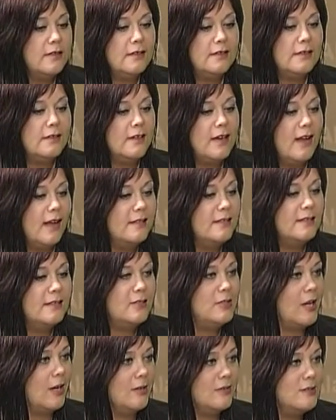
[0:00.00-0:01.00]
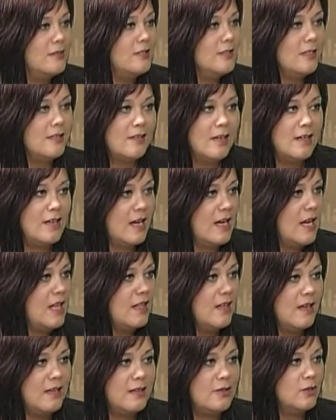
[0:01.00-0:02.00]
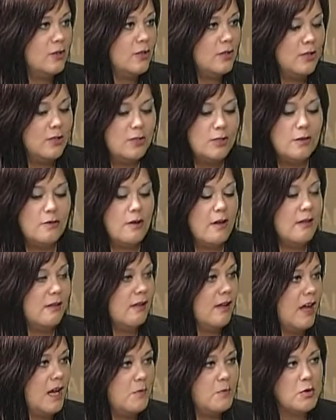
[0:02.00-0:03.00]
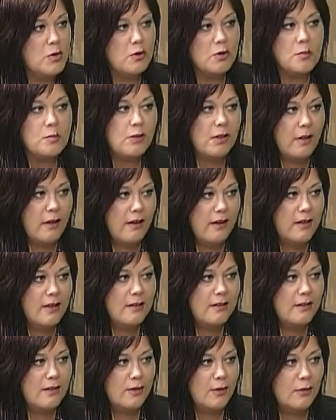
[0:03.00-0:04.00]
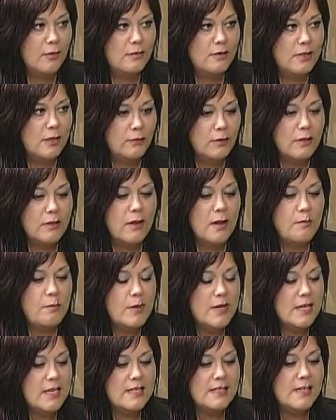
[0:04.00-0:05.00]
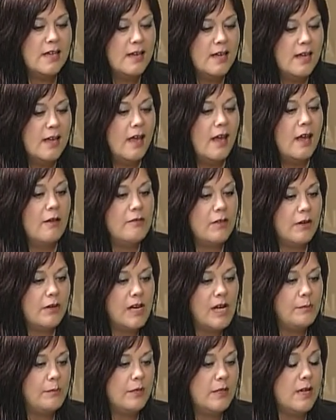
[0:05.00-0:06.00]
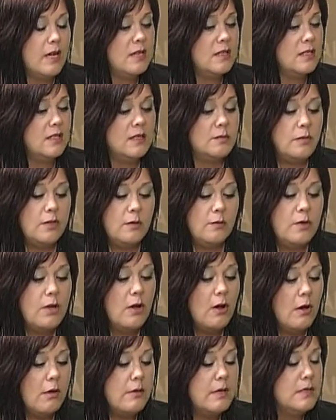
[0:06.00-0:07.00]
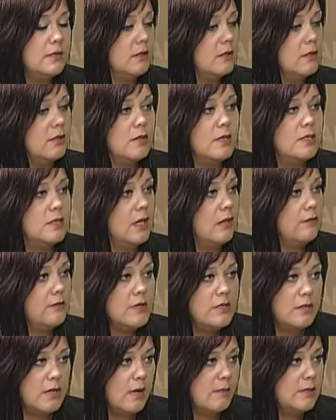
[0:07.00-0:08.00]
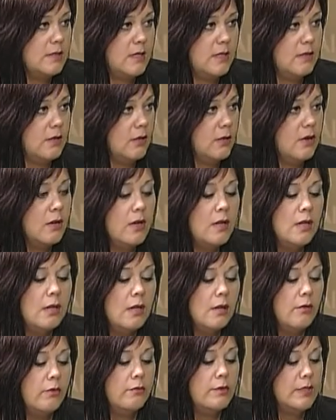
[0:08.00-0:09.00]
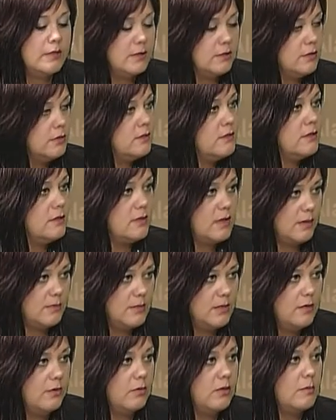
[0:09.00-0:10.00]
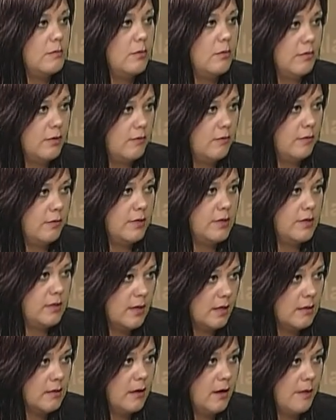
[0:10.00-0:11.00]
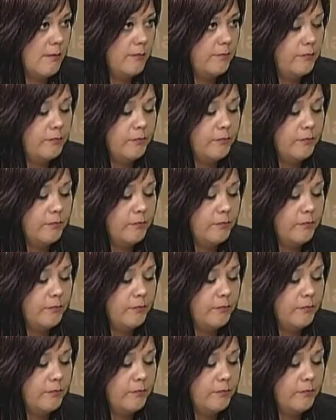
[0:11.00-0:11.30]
it has its challenges, just like anything that you're going to do online when you're applying. Different companies have their applications, but we always encourage every job seeker, register as a job seeker in employflorida.com.